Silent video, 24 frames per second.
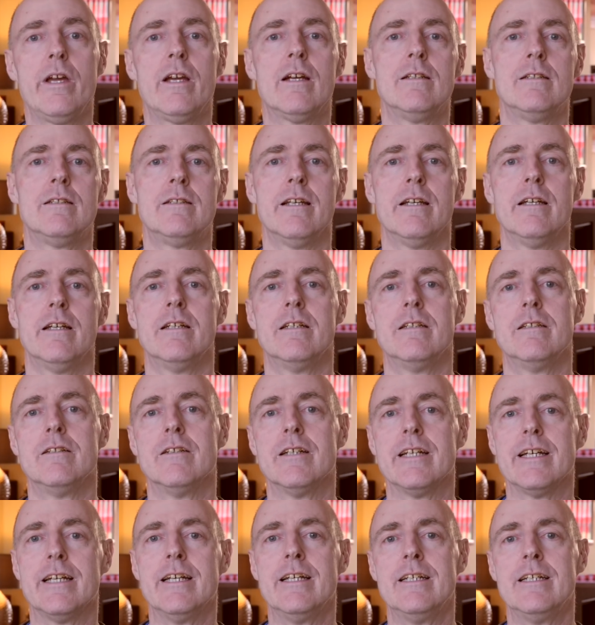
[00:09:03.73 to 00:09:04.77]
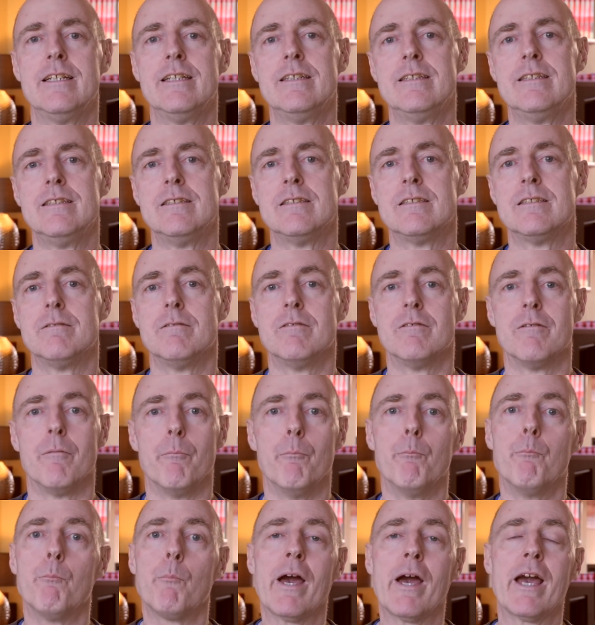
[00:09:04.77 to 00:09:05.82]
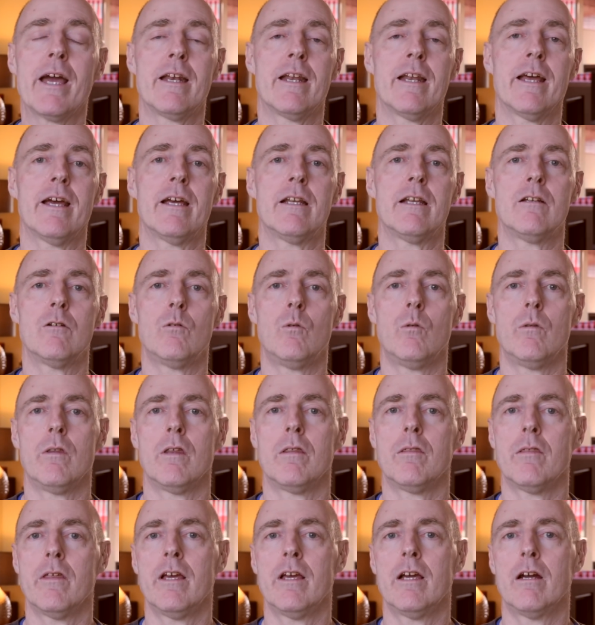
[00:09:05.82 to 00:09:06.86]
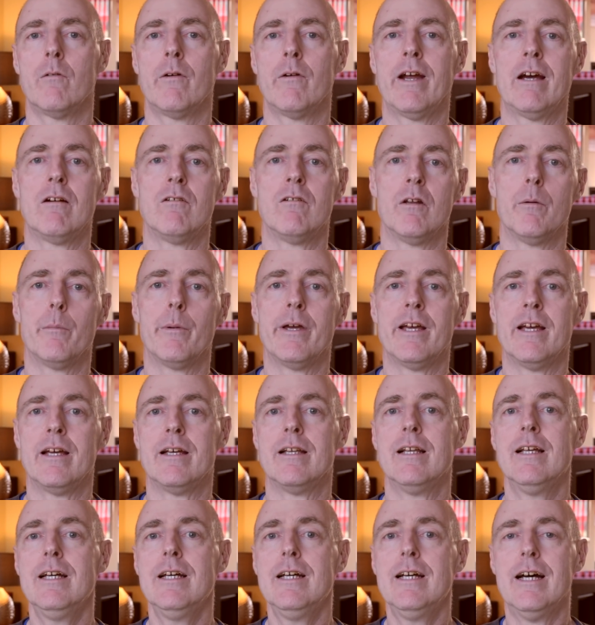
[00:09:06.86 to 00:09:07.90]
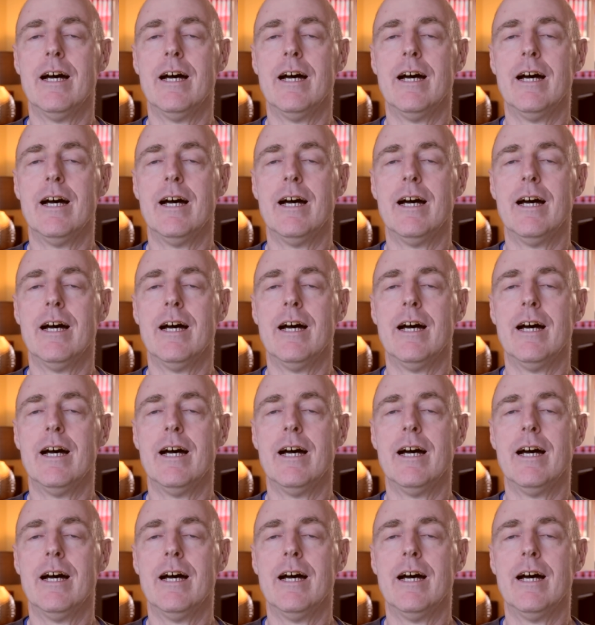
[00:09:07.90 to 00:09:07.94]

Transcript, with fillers: could do is manhandle the thing around a bit,